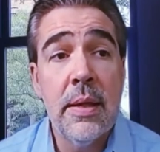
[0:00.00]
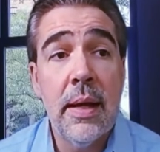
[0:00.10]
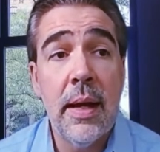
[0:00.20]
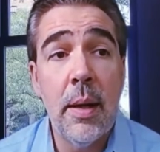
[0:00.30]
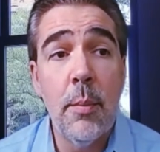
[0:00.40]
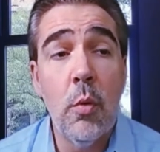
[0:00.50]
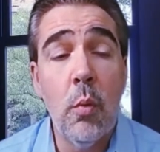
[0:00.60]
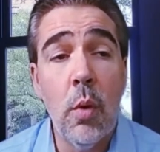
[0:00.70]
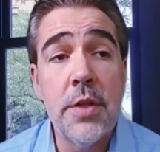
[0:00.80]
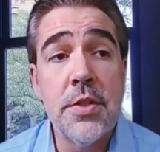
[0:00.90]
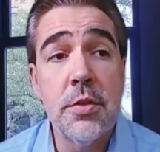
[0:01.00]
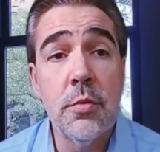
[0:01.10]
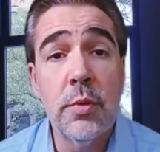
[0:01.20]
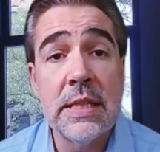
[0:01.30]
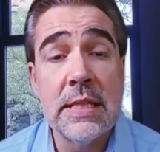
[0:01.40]
um, once you
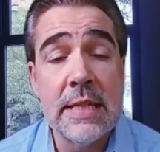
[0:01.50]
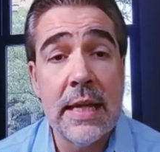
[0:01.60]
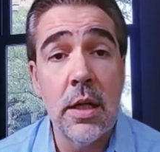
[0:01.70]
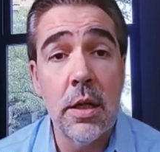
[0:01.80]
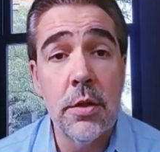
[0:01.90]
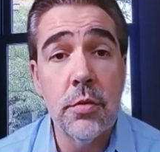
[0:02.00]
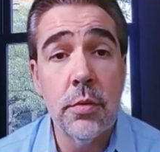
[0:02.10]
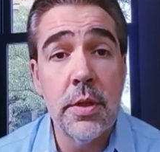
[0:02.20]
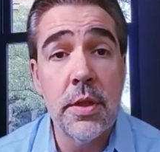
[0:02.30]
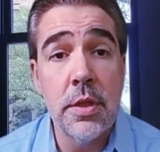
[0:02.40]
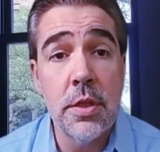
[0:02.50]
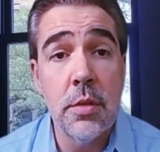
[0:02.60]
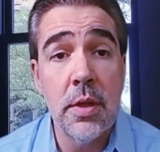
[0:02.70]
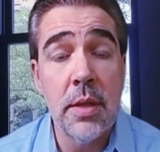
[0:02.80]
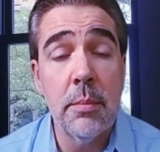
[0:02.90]
reach that hundred
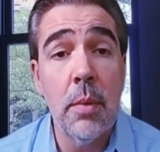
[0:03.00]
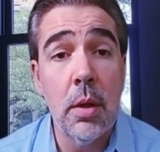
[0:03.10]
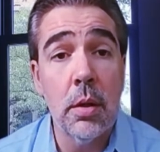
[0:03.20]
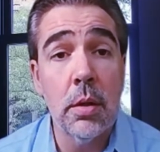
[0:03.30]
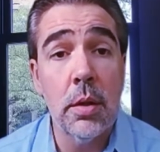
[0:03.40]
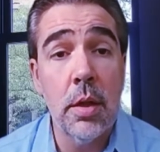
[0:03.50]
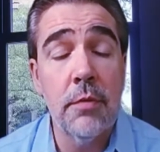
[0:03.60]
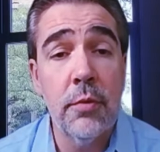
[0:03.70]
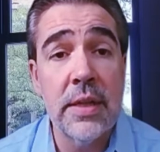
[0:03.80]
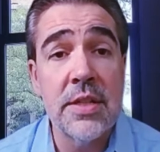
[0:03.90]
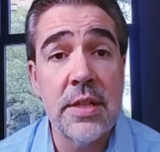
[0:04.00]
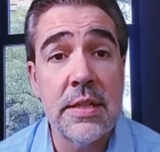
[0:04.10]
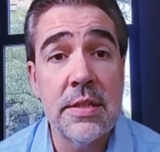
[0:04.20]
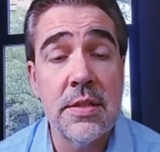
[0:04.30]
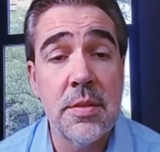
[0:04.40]
unit mark, a franchise
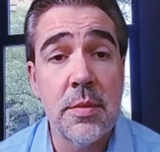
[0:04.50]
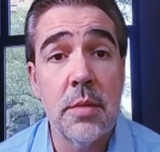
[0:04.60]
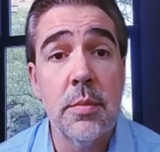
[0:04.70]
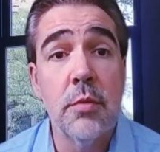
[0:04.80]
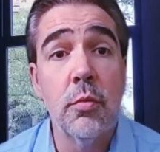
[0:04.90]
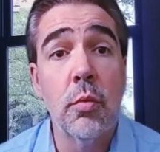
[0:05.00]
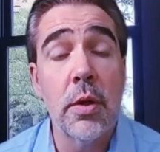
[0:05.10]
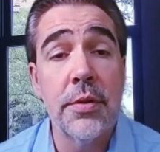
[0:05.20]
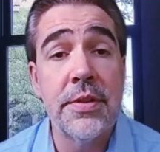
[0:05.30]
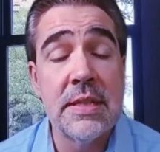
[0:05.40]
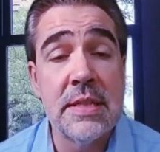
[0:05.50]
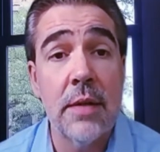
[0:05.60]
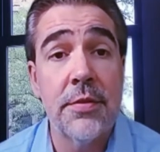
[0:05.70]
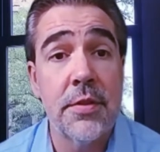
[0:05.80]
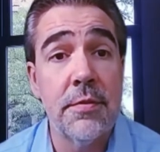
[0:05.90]
system can be royalty
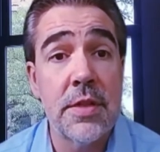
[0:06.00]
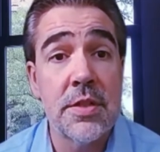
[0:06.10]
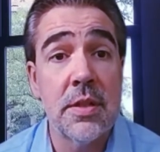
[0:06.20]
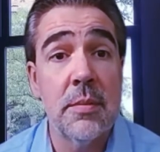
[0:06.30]
self sufficient.